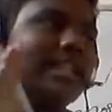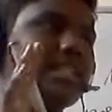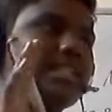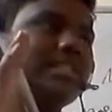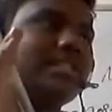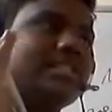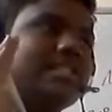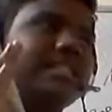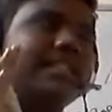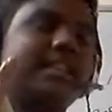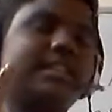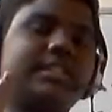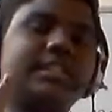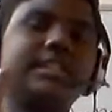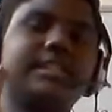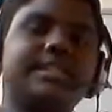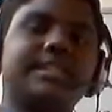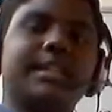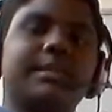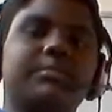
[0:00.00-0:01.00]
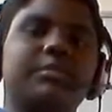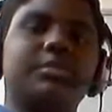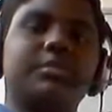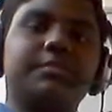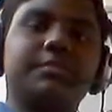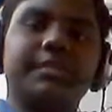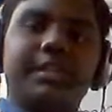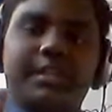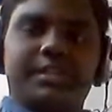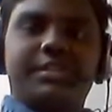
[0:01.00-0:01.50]
sector is able to
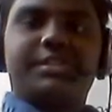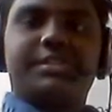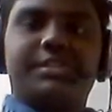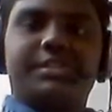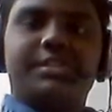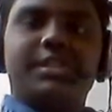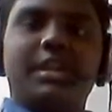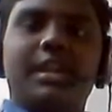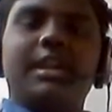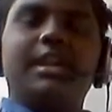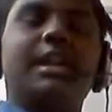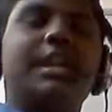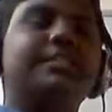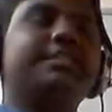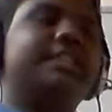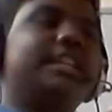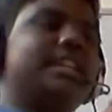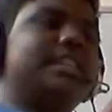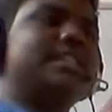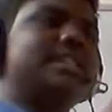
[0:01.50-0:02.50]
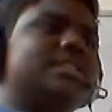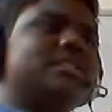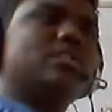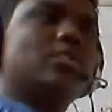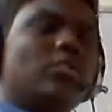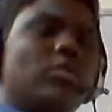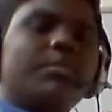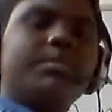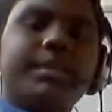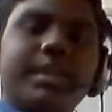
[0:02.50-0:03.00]
flourish. If there is
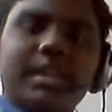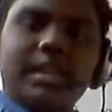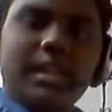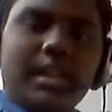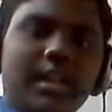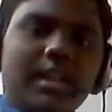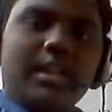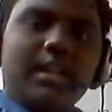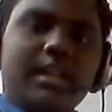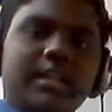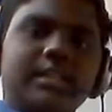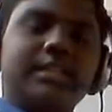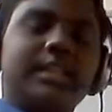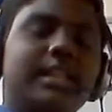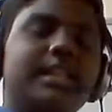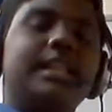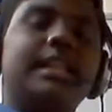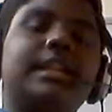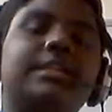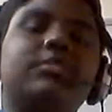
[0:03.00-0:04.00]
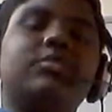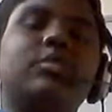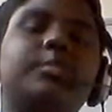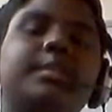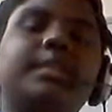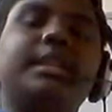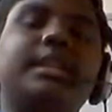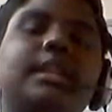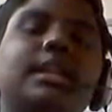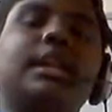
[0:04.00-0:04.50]
no mill, then there would
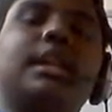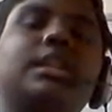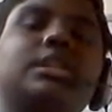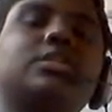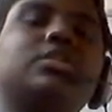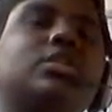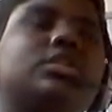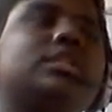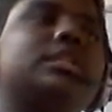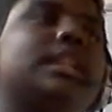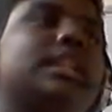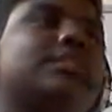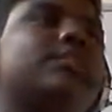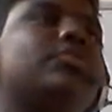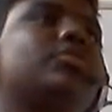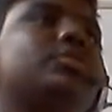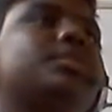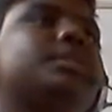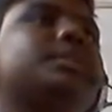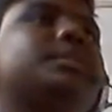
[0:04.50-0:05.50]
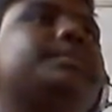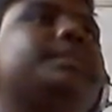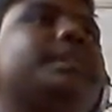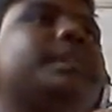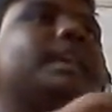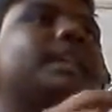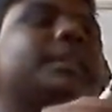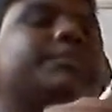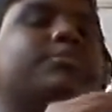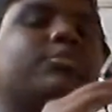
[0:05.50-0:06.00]
be there wouldn't be
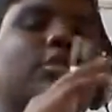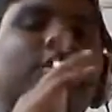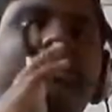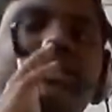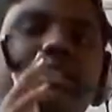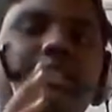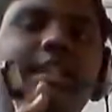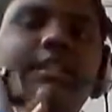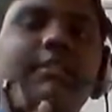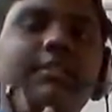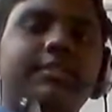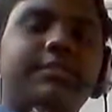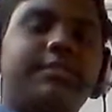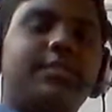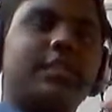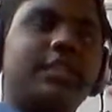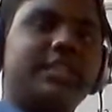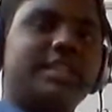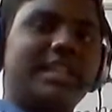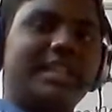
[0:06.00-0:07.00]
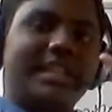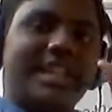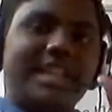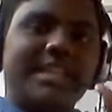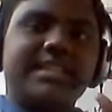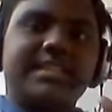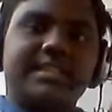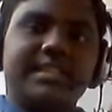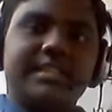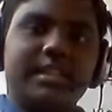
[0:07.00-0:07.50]
any processing for the
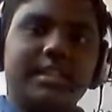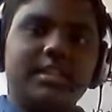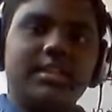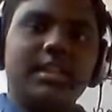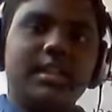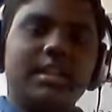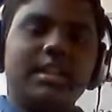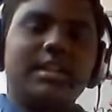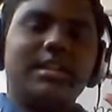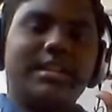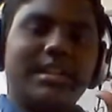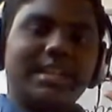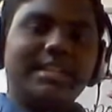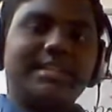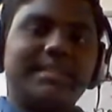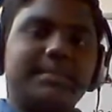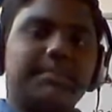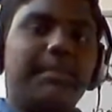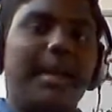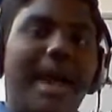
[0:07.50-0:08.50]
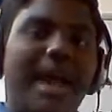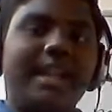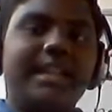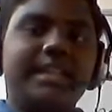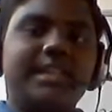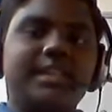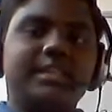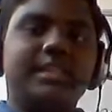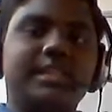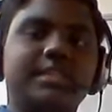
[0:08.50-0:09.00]
rice paddy.
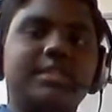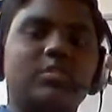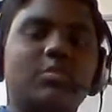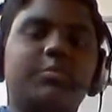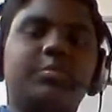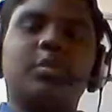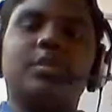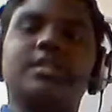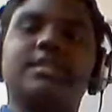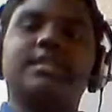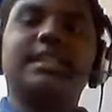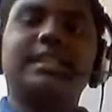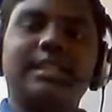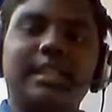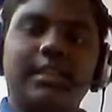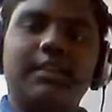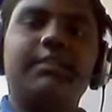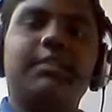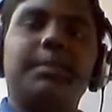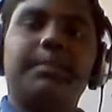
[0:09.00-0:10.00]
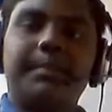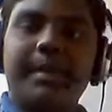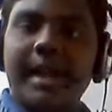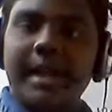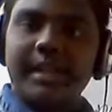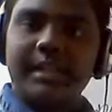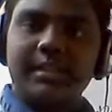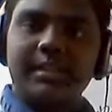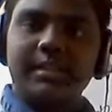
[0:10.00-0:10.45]
There is no processing done for paddy.